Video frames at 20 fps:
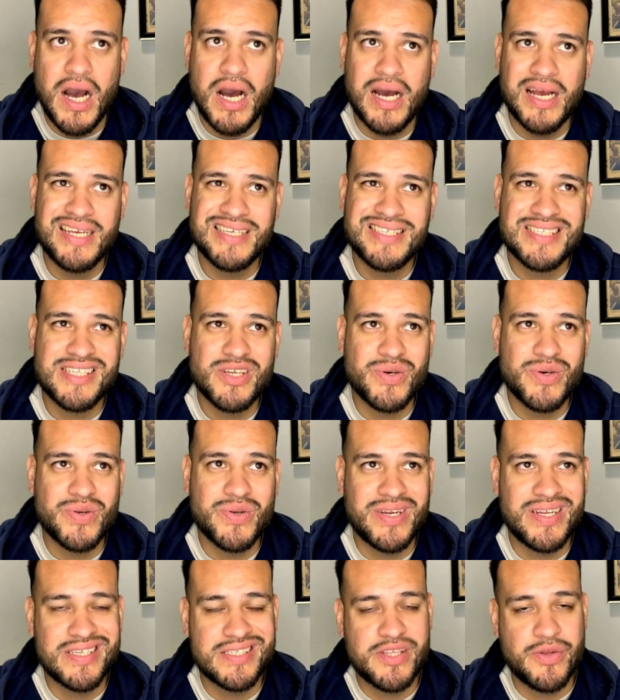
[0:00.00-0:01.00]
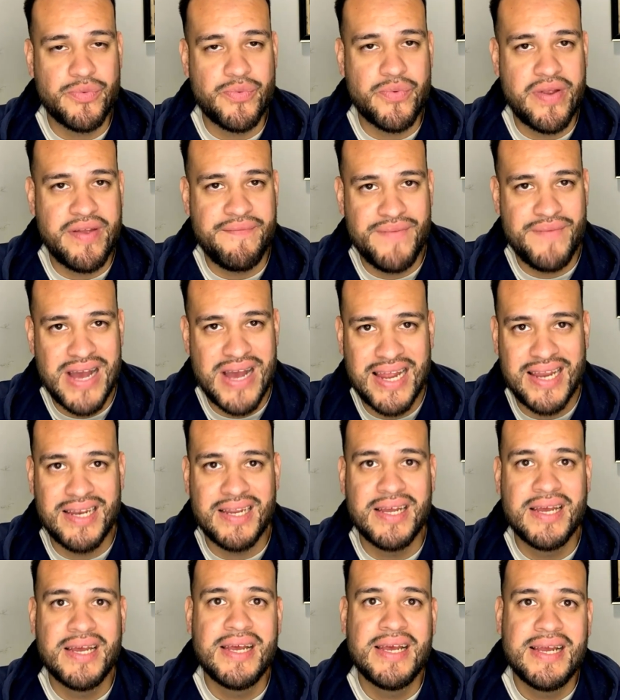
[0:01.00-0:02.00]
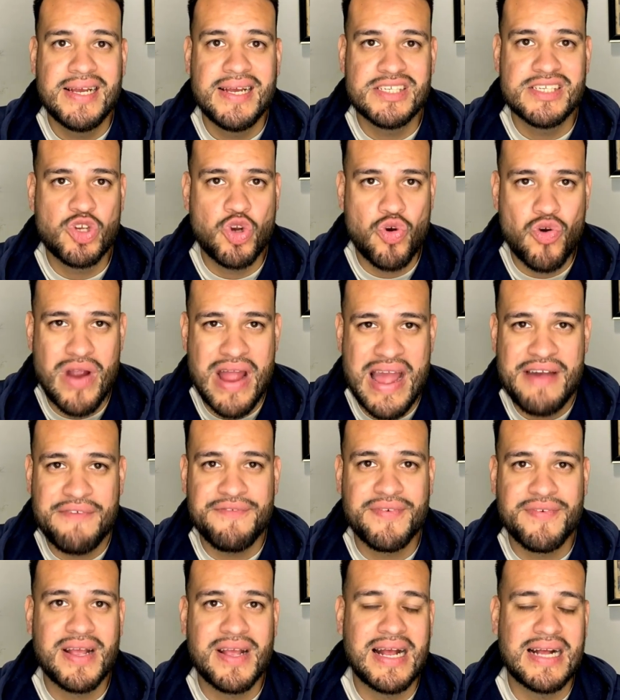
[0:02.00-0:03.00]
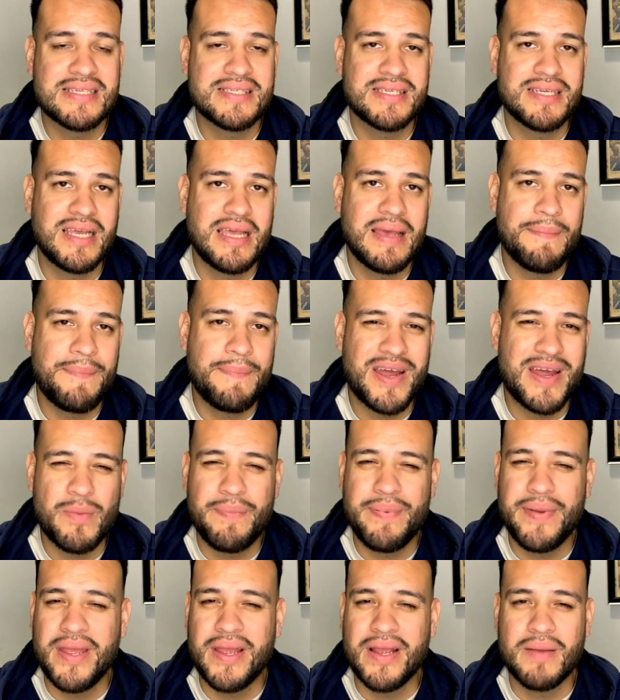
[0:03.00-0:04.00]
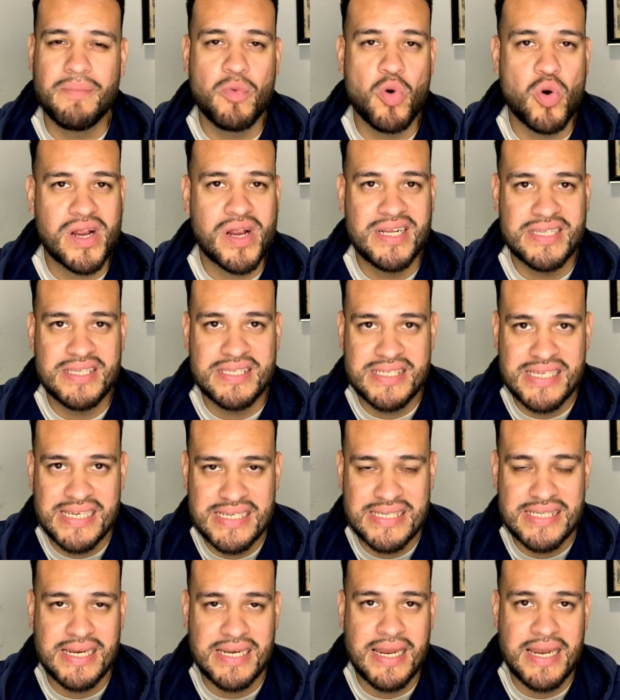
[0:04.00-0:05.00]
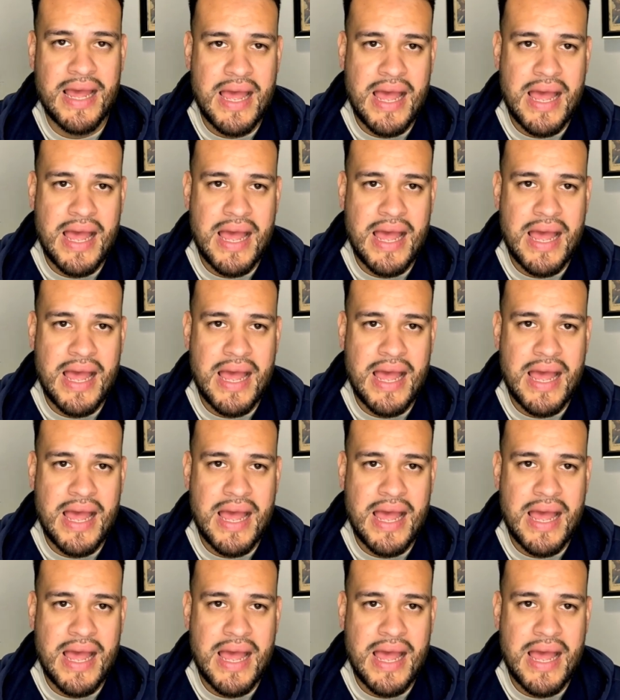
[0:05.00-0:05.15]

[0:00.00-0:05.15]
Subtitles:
He still needs to refine his craft, got to get better, being more consistent.